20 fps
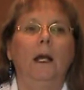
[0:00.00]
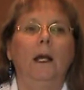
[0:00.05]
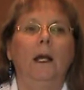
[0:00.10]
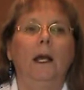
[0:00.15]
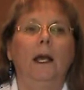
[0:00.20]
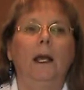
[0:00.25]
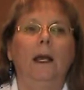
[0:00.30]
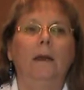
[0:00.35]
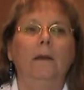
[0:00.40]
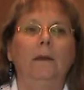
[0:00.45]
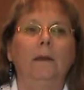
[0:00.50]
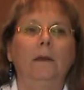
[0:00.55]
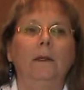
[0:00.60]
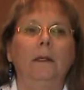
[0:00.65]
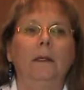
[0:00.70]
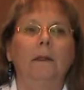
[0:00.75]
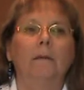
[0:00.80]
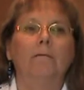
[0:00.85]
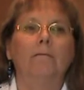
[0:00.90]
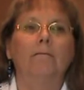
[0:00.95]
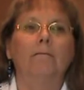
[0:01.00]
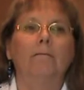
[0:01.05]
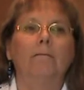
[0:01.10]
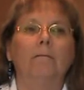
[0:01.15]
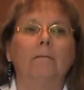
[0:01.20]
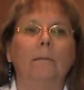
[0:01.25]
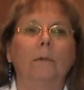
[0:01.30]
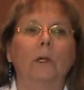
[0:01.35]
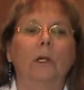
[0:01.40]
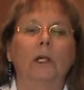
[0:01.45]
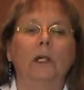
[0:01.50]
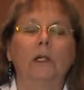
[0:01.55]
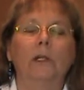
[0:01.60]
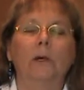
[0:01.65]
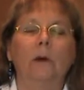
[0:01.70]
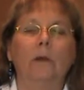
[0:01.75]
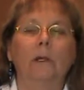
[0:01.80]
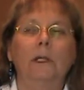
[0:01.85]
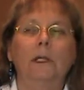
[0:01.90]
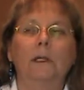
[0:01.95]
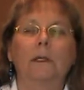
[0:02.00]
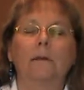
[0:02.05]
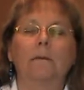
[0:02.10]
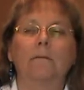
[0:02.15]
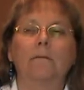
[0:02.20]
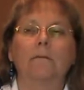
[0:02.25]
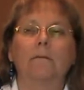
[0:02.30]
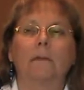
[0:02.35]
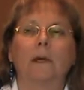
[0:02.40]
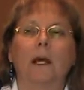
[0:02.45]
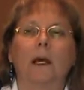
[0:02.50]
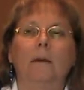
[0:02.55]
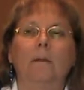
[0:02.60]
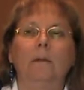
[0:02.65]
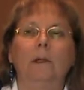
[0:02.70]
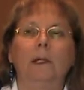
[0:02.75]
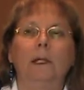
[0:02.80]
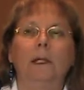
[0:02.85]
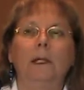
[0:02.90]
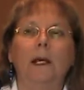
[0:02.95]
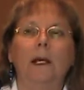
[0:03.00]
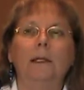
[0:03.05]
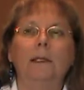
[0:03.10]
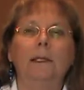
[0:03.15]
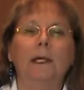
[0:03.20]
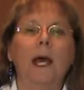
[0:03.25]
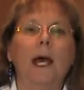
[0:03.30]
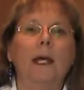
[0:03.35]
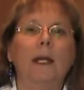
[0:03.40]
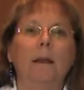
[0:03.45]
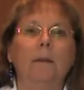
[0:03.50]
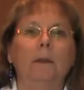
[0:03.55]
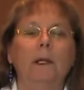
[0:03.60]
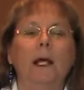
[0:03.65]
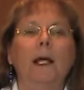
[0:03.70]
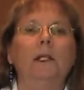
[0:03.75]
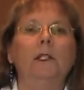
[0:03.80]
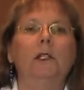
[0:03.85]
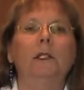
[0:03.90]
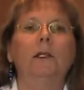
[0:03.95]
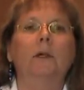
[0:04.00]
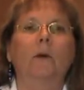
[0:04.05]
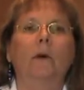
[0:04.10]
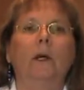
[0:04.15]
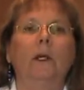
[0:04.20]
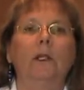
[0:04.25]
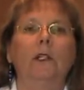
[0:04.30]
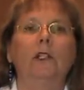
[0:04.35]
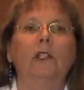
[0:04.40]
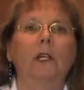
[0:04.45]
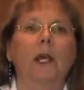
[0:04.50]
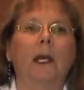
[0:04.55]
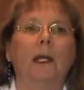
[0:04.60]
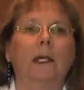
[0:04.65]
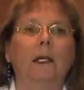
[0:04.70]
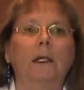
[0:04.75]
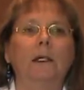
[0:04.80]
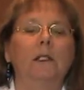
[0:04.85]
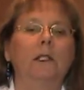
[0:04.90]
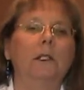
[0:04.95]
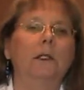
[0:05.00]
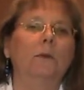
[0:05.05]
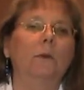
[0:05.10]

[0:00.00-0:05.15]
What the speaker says: And we're going to notice I'm really not sad. I'm glad she's going to China because she's